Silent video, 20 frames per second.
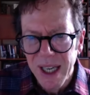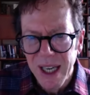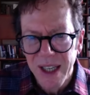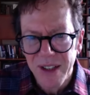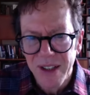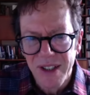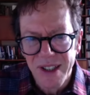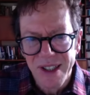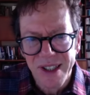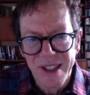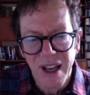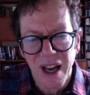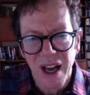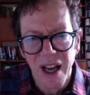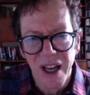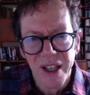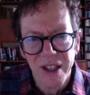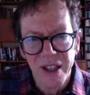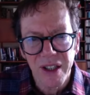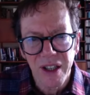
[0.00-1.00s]
and
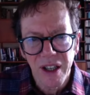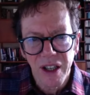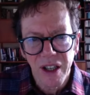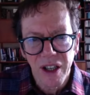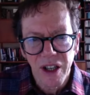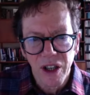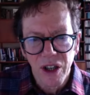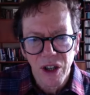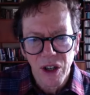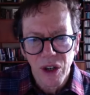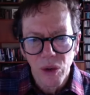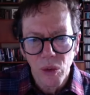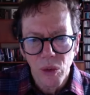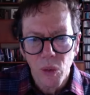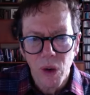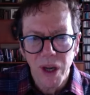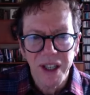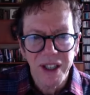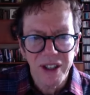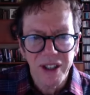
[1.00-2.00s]
decide
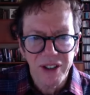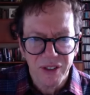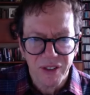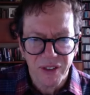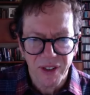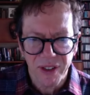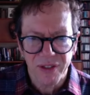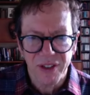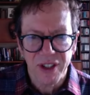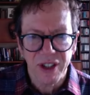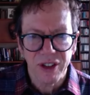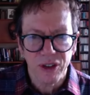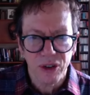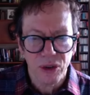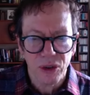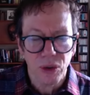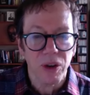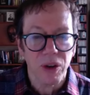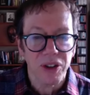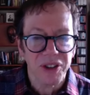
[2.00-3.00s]
what is 50's
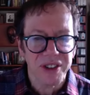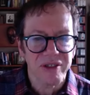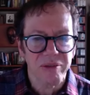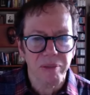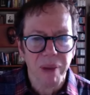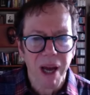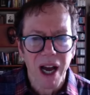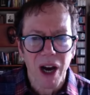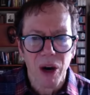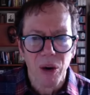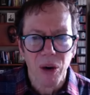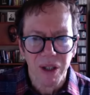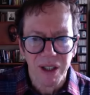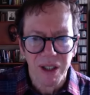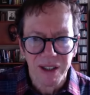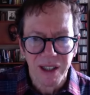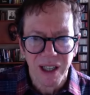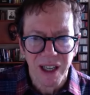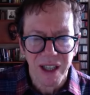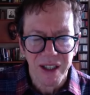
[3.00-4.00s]
source of power in
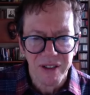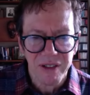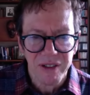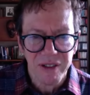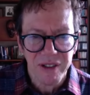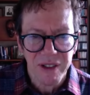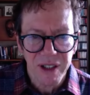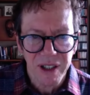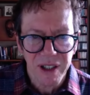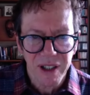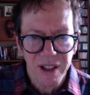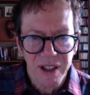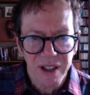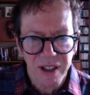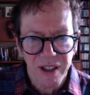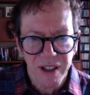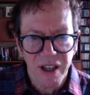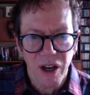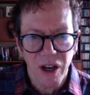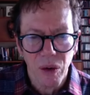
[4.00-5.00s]
life.
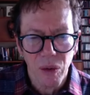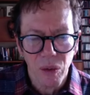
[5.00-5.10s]
You know,